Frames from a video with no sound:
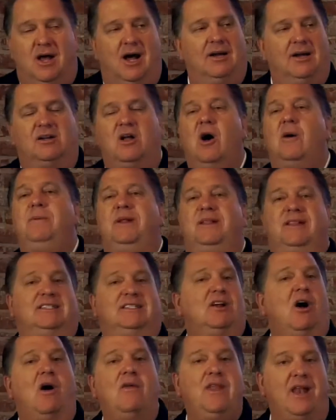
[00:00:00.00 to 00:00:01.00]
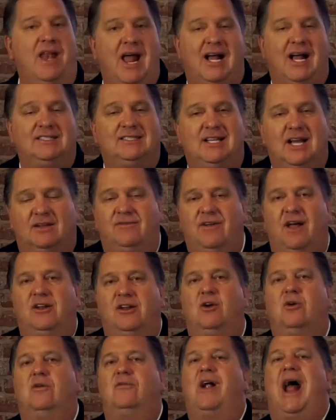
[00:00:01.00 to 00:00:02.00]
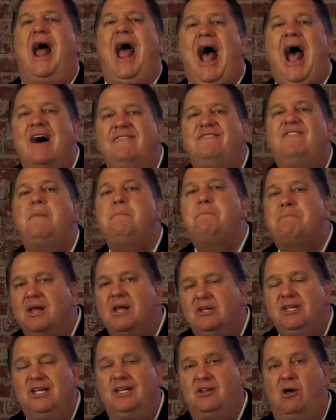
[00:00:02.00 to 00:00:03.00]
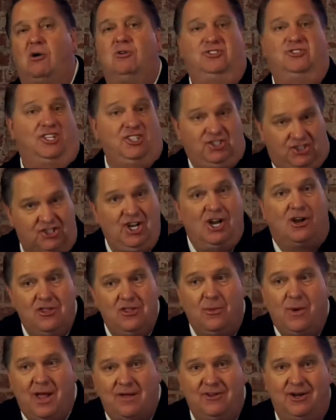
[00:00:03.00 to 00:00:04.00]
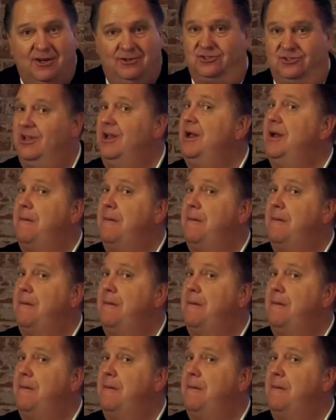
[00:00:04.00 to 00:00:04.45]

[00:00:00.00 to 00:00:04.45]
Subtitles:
company that's on the NASDAQ valued at over $500 million. They share in the revenues.